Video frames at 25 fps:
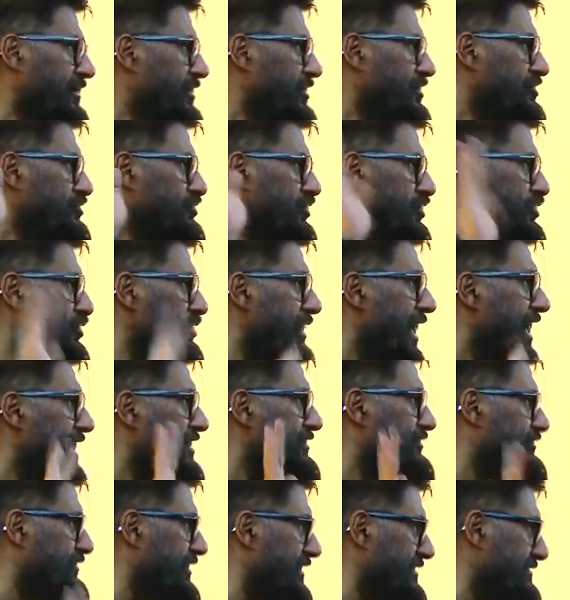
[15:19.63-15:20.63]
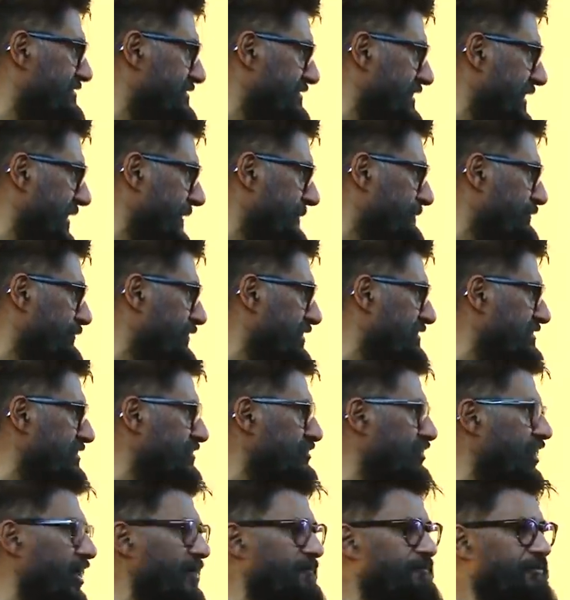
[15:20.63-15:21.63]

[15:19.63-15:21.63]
So you can't trust them. This is all